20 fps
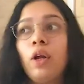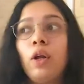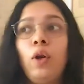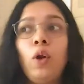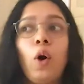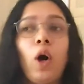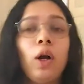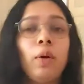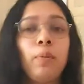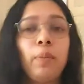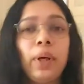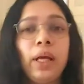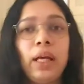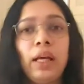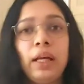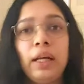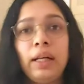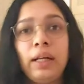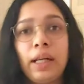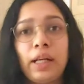not being
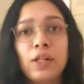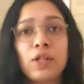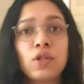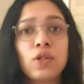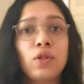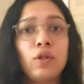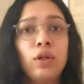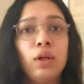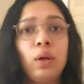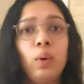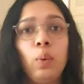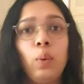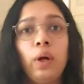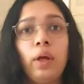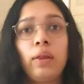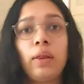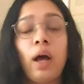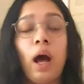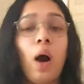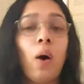intentional
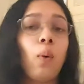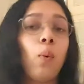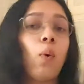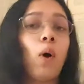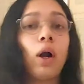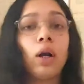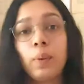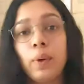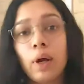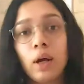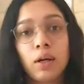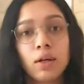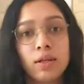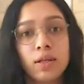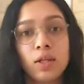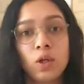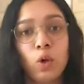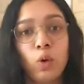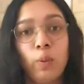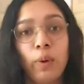with what we are
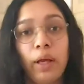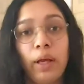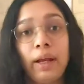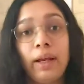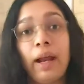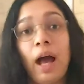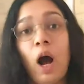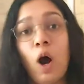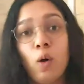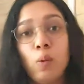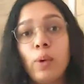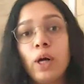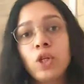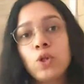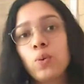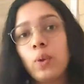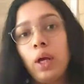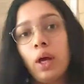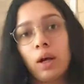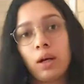consuming and how much
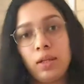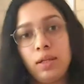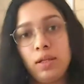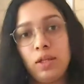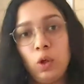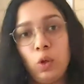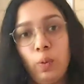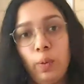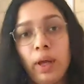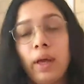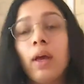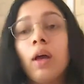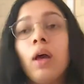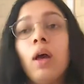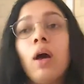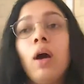we are consuming.